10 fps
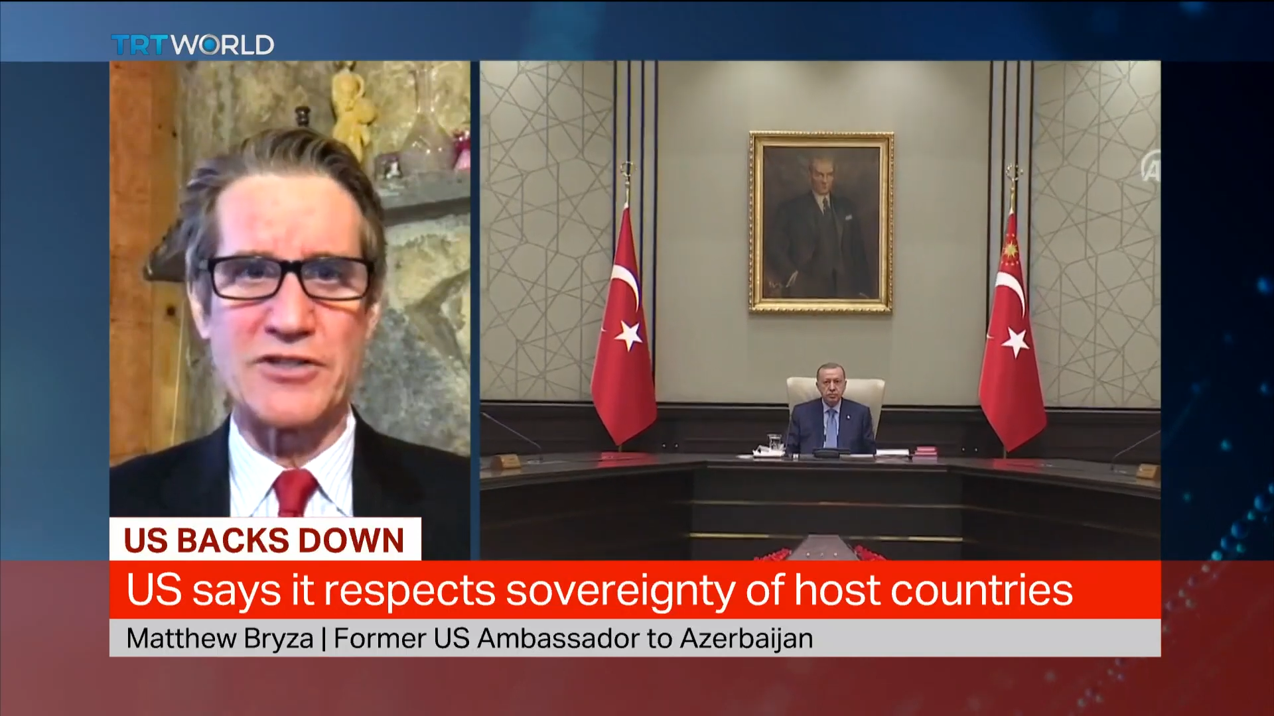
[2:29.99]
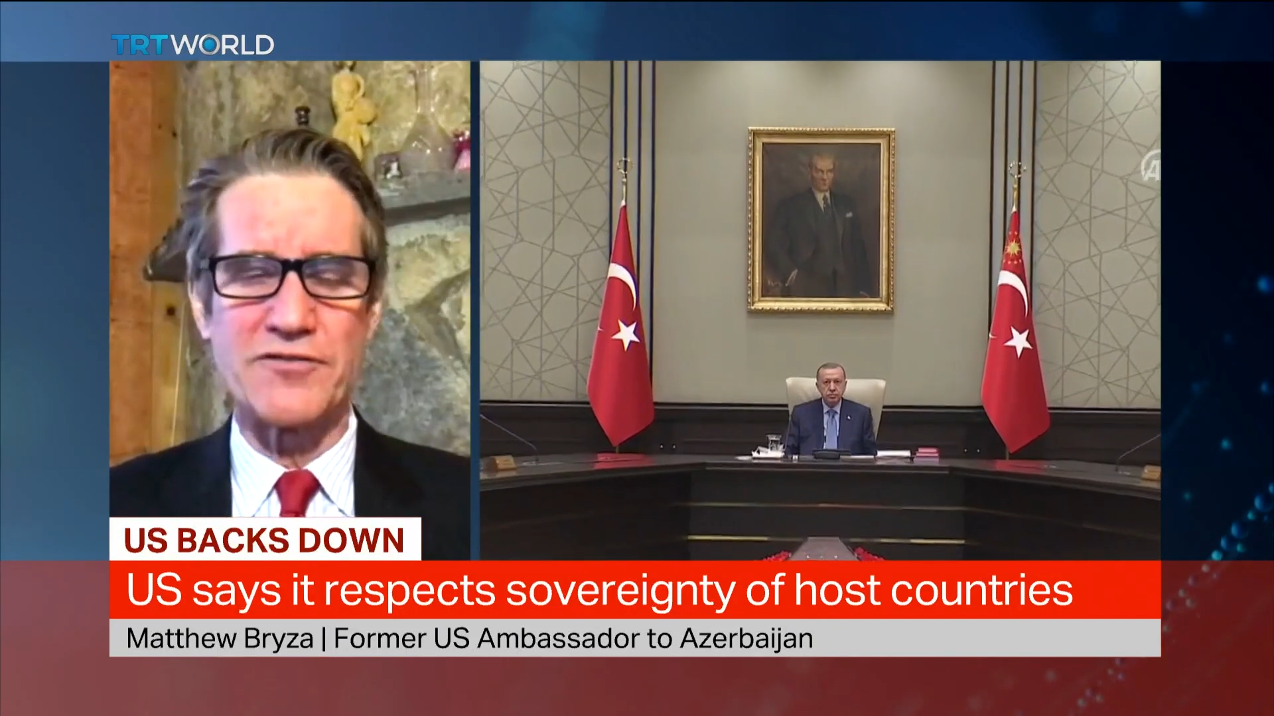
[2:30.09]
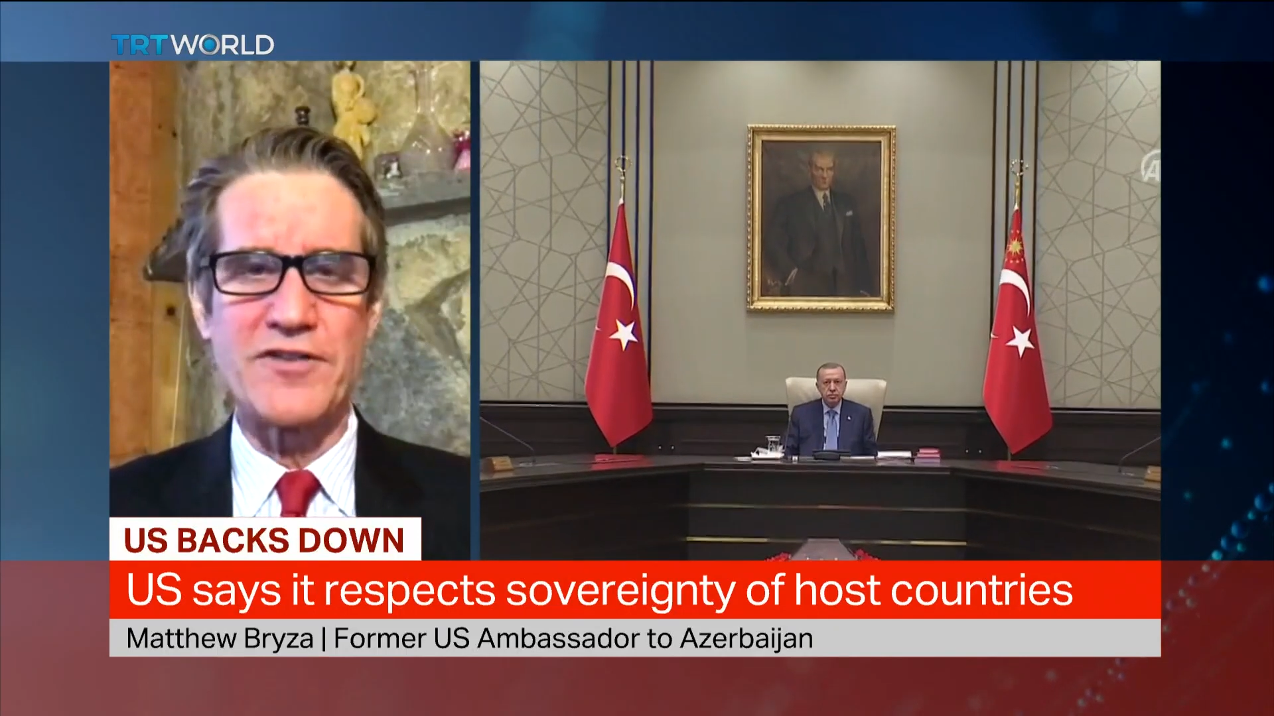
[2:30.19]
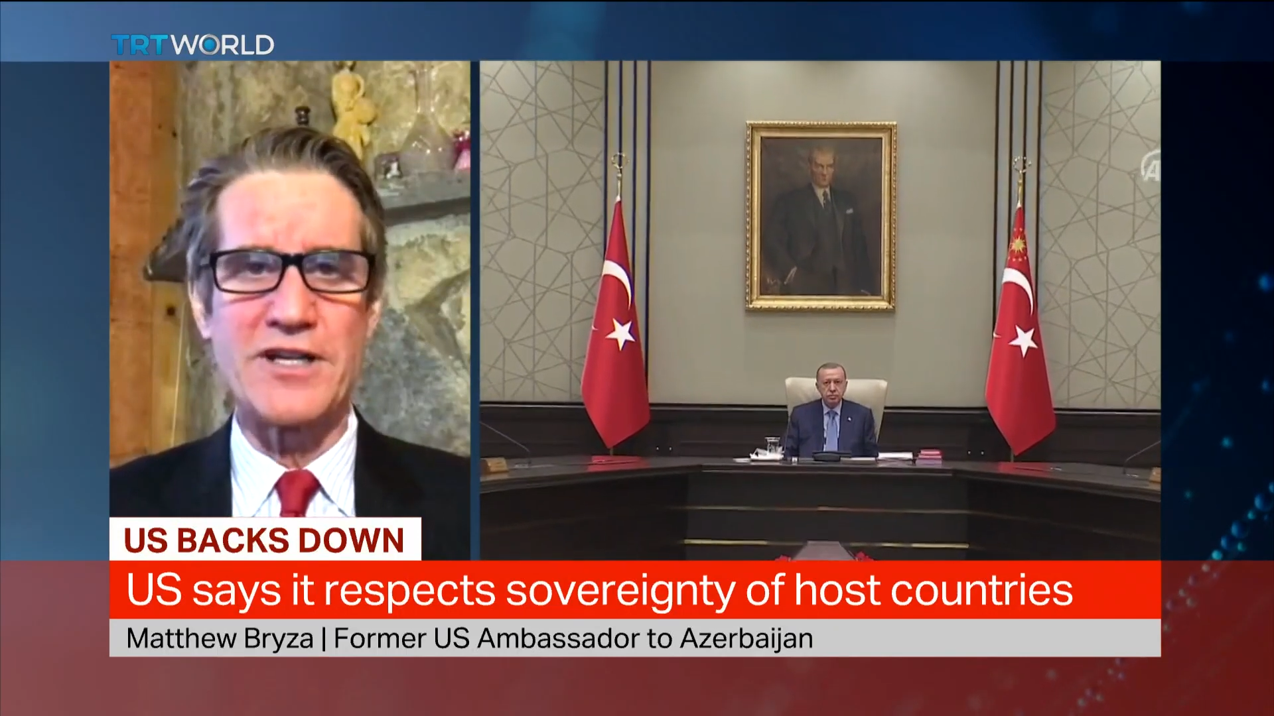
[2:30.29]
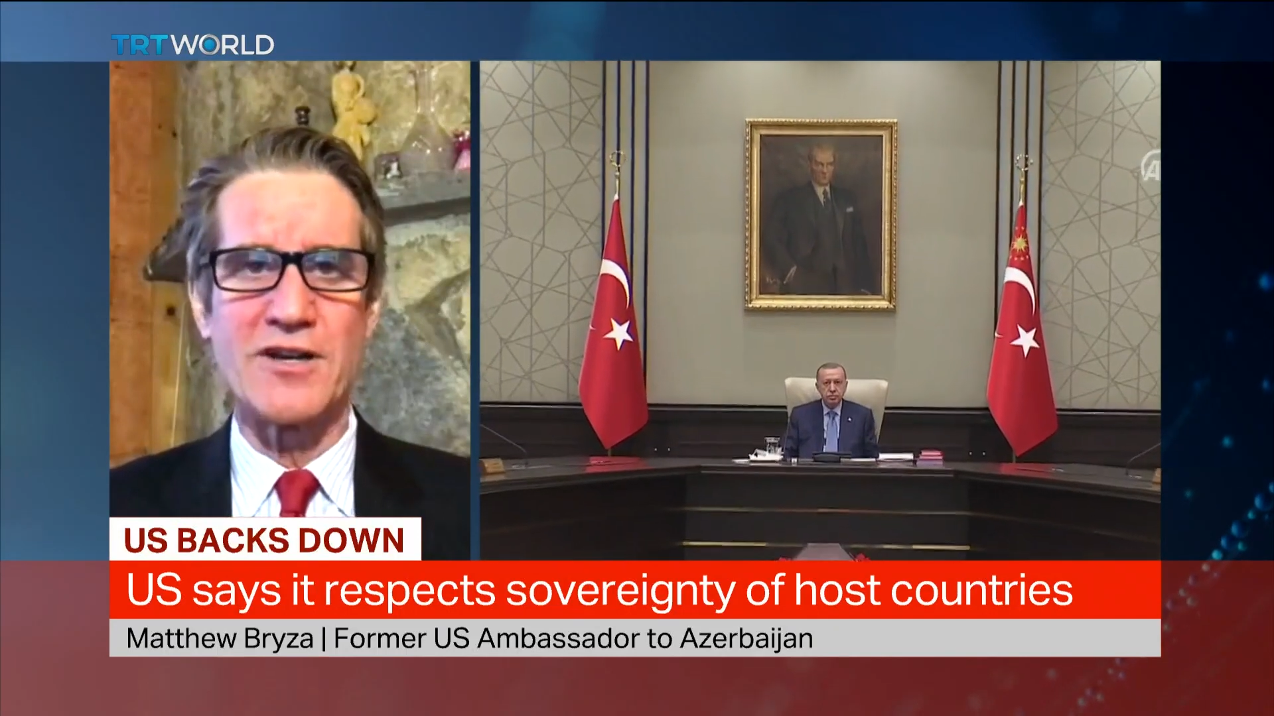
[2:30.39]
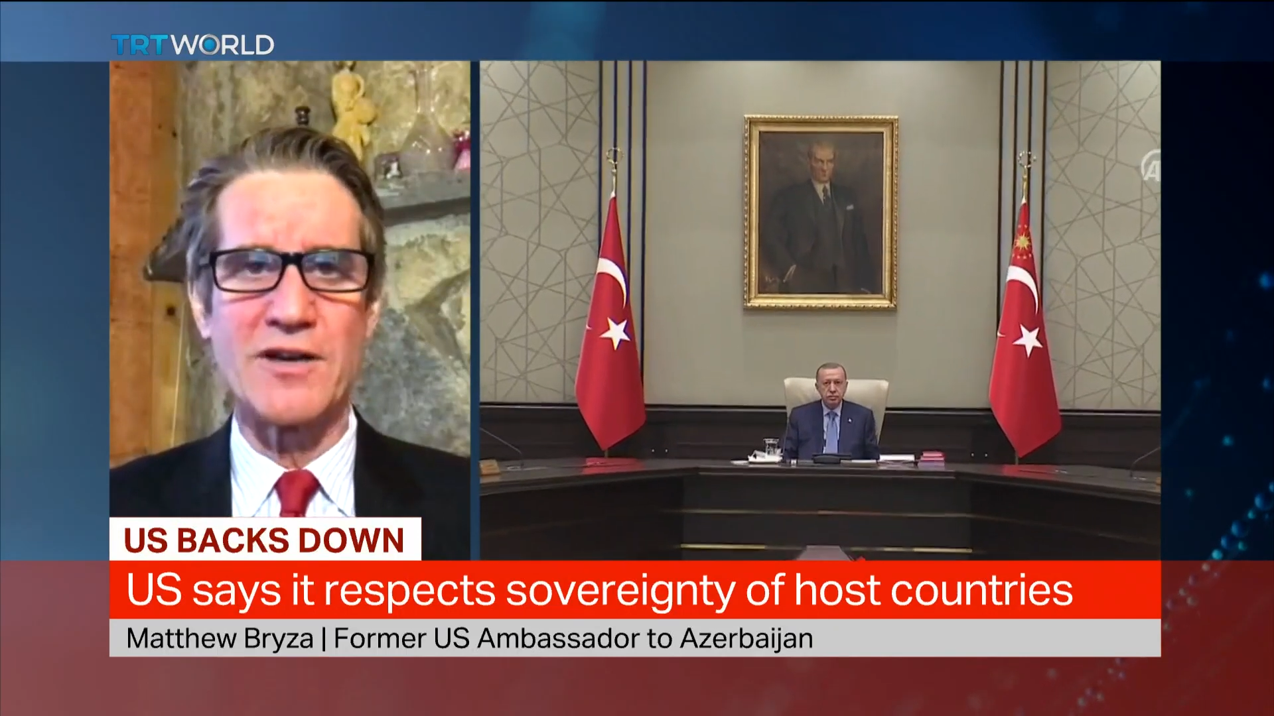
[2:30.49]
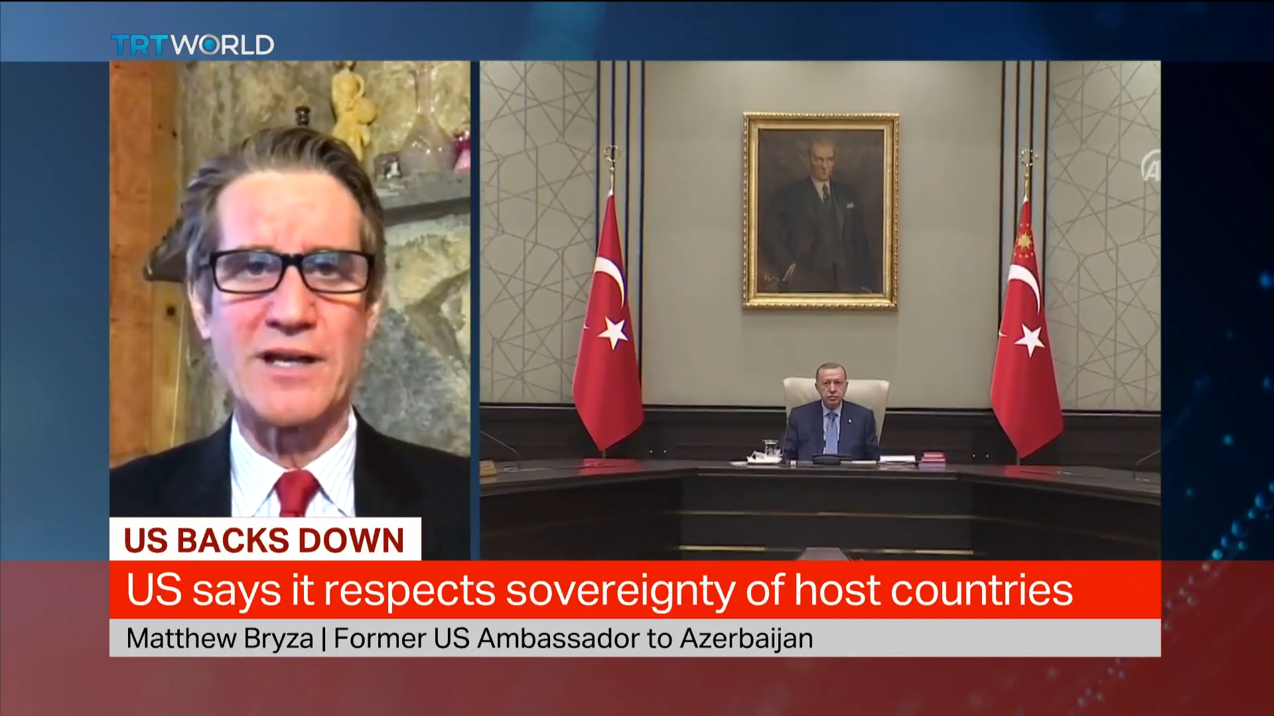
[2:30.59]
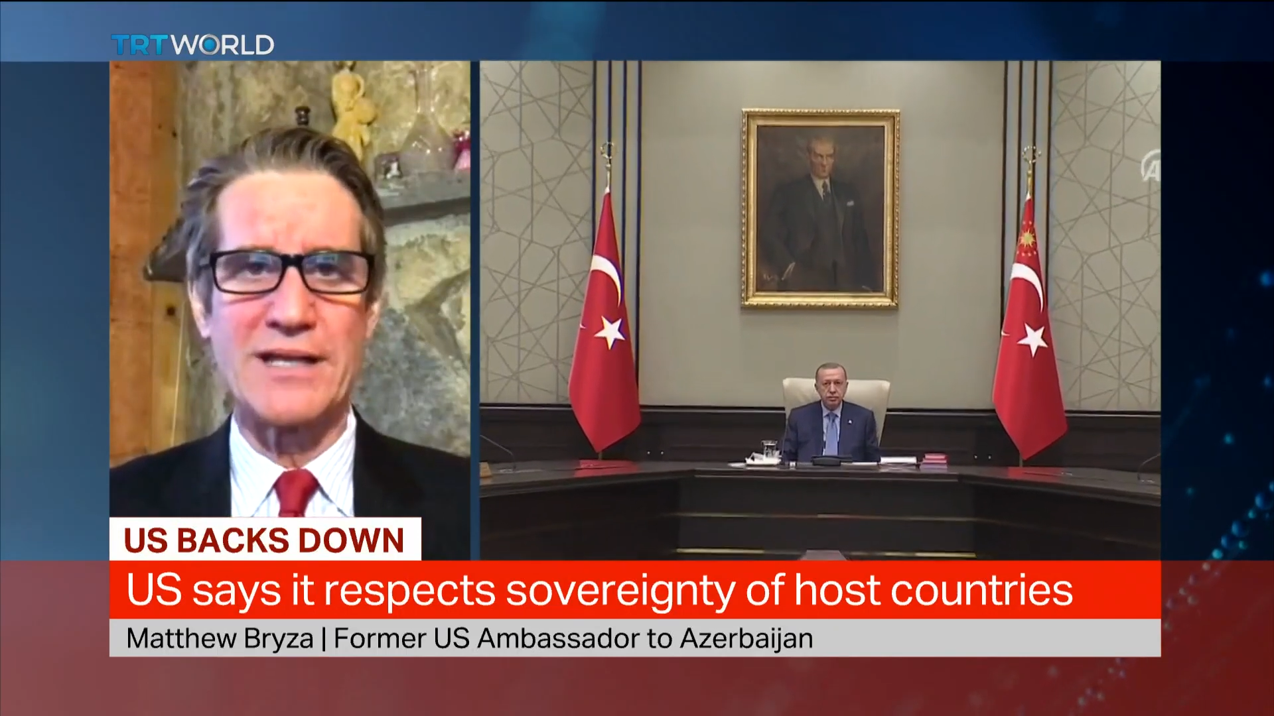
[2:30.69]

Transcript: interfere